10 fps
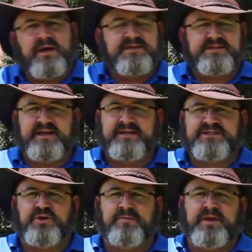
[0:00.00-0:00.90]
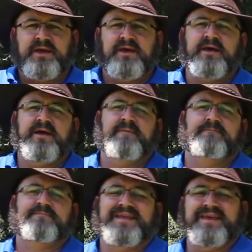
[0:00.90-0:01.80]
Send it to me.
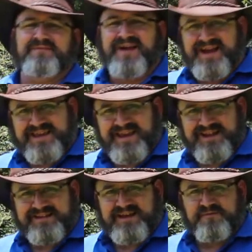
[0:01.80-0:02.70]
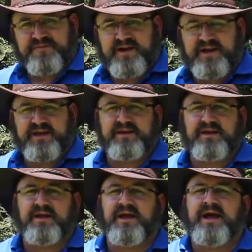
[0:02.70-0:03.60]
If I can't identify it,
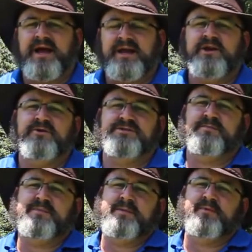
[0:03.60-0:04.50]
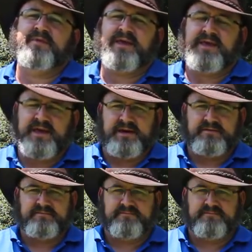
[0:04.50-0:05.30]
I know some people that can.